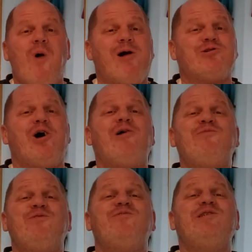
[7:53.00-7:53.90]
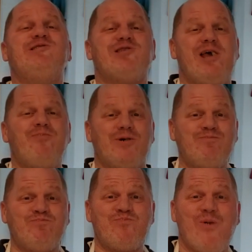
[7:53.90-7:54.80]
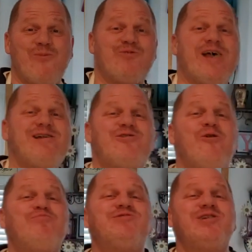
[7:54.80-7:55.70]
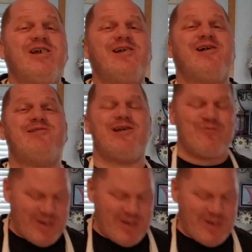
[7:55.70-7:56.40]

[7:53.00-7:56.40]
That's all for Vinnie's Apron. Thanks. Hope to see you again next